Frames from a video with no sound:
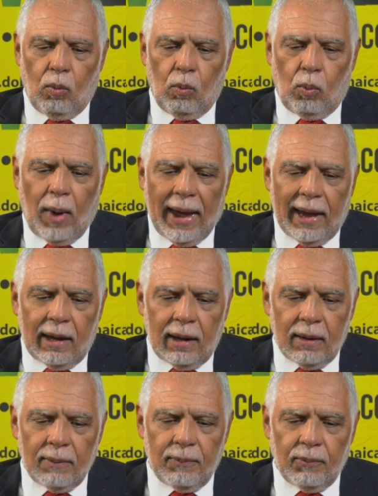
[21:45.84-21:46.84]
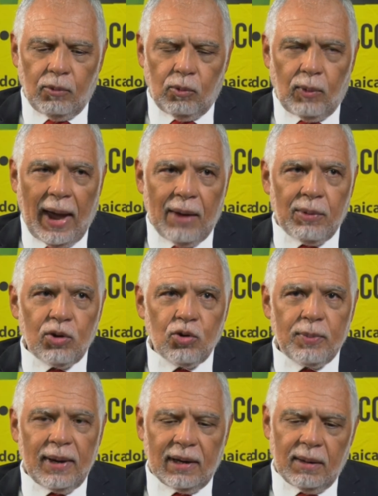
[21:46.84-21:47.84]
Why would
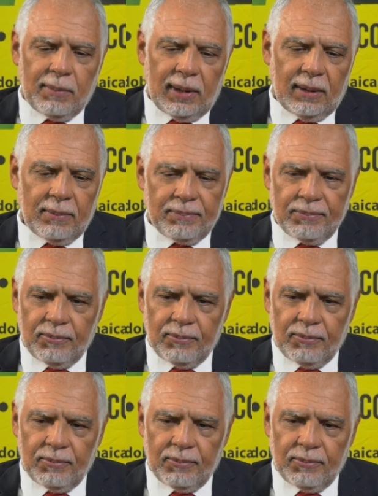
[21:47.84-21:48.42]
Jamaica be